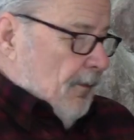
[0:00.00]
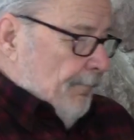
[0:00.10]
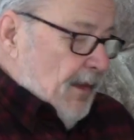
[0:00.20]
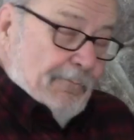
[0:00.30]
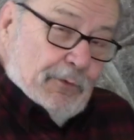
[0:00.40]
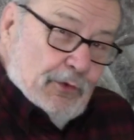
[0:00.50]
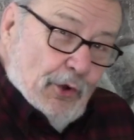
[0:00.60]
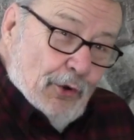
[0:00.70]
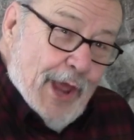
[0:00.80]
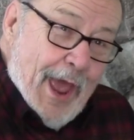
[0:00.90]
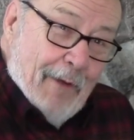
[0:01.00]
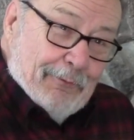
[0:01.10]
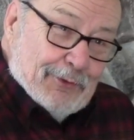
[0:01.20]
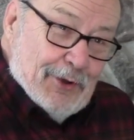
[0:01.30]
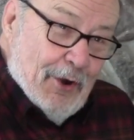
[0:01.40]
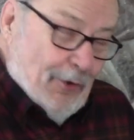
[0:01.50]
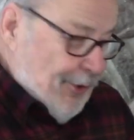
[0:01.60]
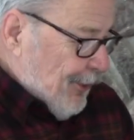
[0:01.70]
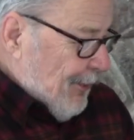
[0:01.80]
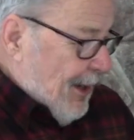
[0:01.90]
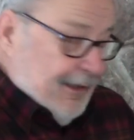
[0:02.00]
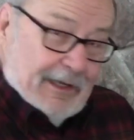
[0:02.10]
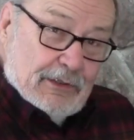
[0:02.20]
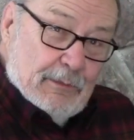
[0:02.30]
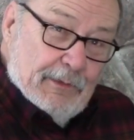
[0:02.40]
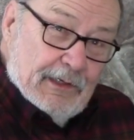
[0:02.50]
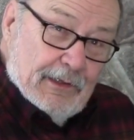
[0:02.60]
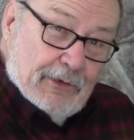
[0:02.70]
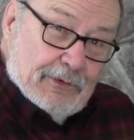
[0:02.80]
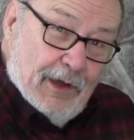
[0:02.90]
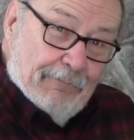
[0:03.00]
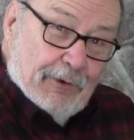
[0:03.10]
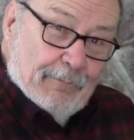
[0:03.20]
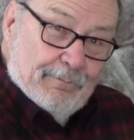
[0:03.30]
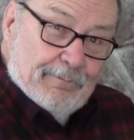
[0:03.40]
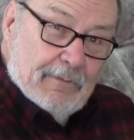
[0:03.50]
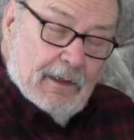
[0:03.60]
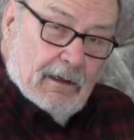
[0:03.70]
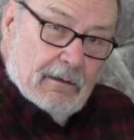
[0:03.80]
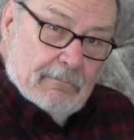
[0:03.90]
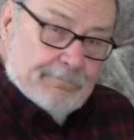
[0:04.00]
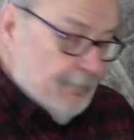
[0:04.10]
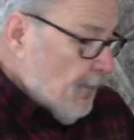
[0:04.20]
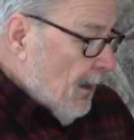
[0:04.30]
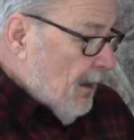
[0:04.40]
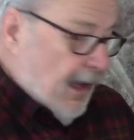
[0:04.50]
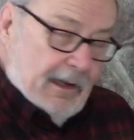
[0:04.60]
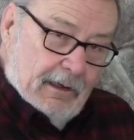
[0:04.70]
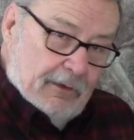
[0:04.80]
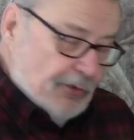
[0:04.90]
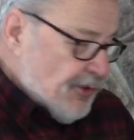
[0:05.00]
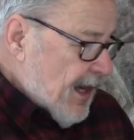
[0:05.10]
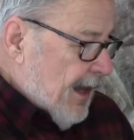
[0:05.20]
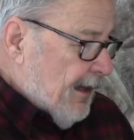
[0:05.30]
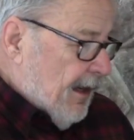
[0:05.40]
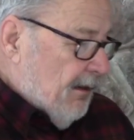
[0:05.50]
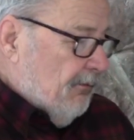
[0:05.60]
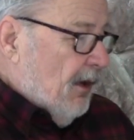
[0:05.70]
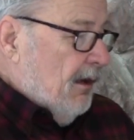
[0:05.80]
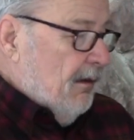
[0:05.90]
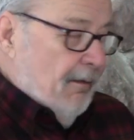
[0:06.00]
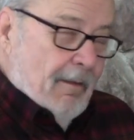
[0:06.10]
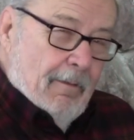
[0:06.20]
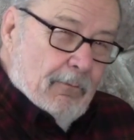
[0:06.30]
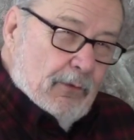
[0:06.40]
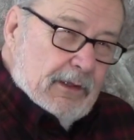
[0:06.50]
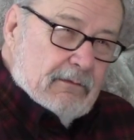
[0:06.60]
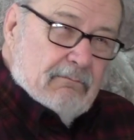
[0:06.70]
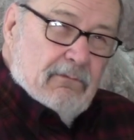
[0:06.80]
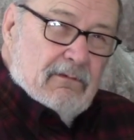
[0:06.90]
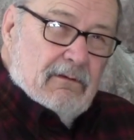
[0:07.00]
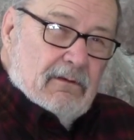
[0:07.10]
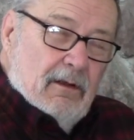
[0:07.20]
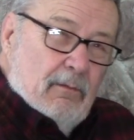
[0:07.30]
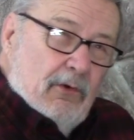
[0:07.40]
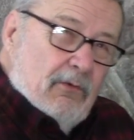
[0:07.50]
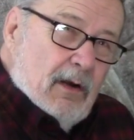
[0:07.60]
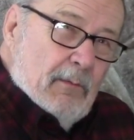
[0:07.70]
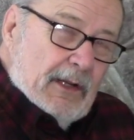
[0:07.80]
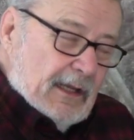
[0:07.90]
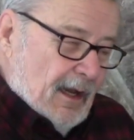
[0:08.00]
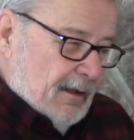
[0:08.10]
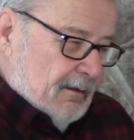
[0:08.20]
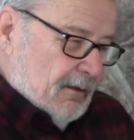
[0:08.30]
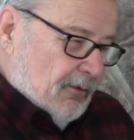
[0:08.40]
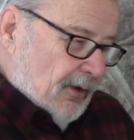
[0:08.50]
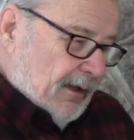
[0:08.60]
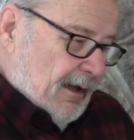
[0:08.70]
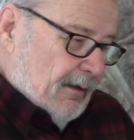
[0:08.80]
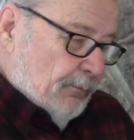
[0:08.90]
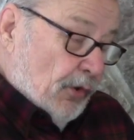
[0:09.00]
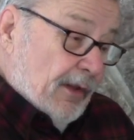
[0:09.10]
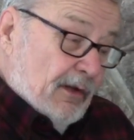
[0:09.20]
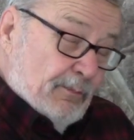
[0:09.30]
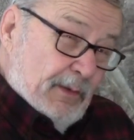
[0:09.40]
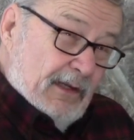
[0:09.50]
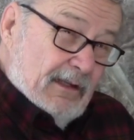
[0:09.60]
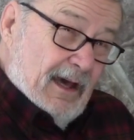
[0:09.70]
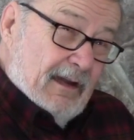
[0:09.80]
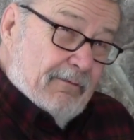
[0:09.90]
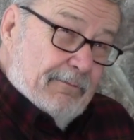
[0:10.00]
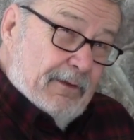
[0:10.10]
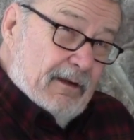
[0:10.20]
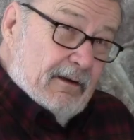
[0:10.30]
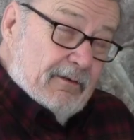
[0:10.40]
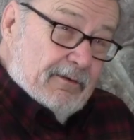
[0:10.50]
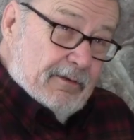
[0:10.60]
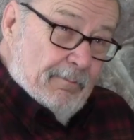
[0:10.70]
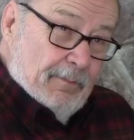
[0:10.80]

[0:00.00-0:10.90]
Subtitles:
If you don't have snow on the ground, it gets to be a little tougher, you know. And I understand that in a way. Global warming going on. Boy, there's been a lot of years